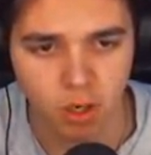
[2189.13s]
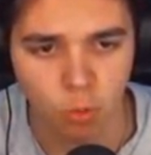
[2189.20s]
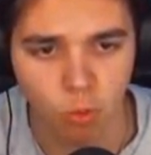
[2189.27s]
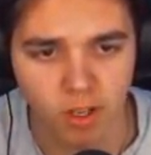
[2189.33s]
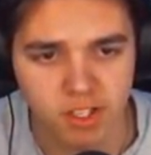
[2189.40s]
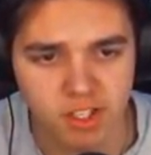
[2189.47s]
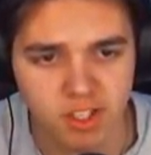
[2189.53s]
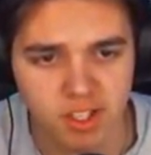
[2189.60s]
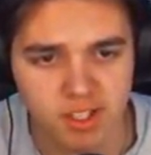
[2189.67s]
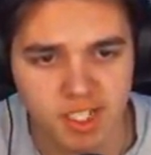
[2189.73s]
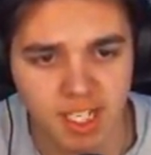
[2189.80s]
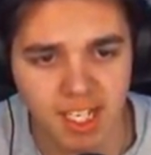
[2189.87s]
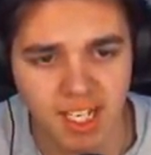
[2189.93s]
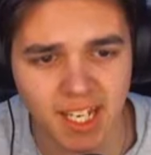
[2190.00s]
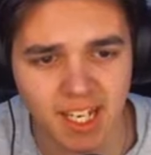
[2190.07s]
What's the
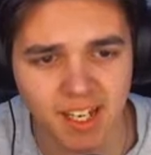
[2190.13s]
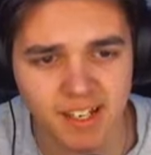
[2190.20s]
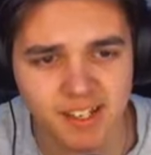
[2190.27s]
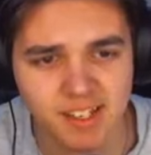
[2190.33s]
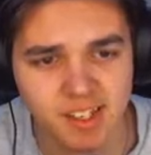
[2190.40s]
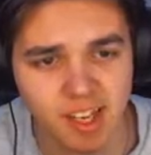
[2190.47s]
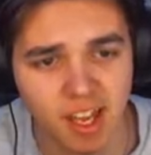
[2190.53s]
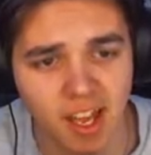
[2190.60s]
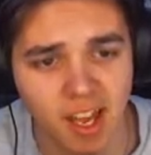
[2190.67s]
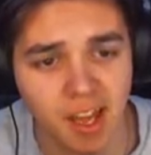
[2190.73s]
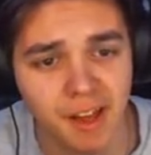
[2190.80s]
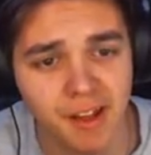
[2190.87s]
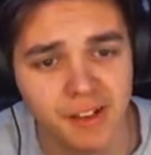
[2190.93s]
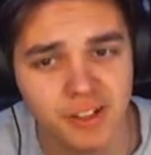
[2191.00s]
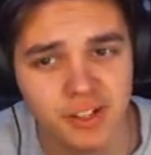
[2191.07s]
tea,
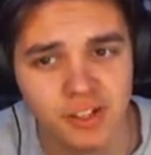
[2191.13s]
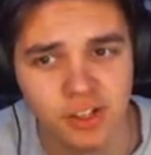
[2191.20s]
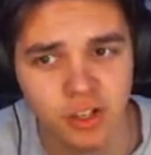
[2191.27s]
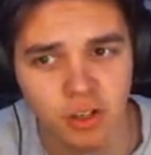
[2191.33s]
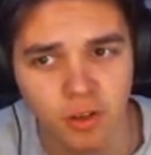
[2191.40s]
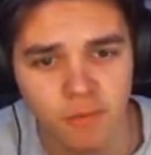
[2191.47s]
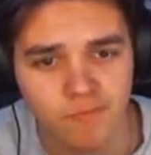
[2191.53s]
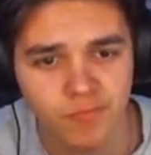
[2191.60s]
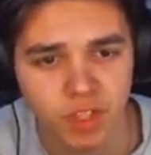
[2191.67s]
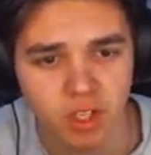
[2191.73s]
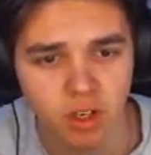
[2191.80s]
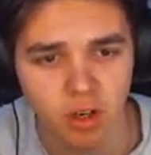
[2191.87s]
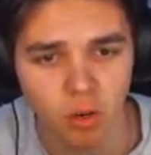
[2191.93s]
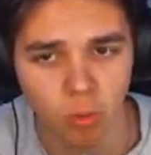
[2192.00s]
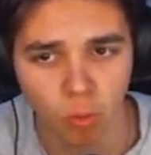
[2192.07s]
sis?
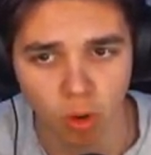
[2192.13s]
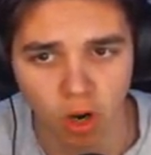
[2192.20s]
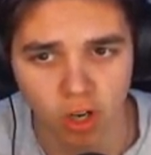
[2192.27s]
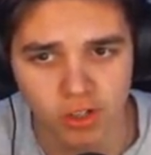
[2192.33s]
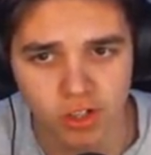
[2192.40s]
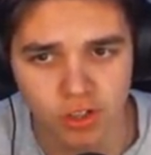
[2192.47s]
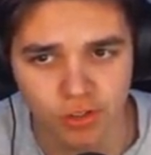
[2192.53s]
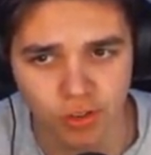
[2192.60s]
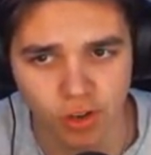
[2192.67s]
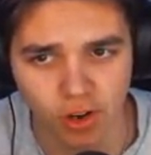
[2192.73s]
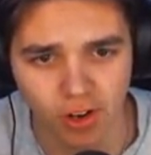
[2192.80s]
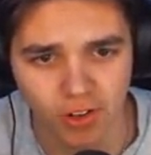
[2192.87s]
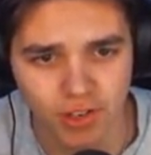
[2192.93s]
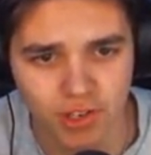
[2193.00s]
What's the